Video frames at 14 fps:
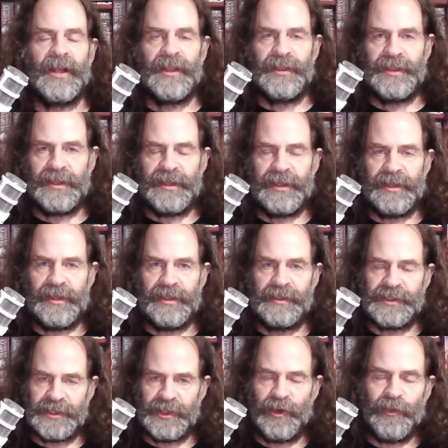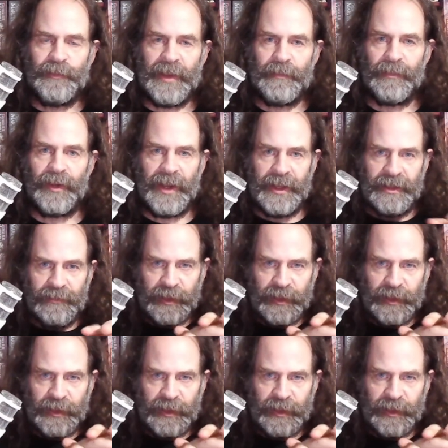the cell membrane,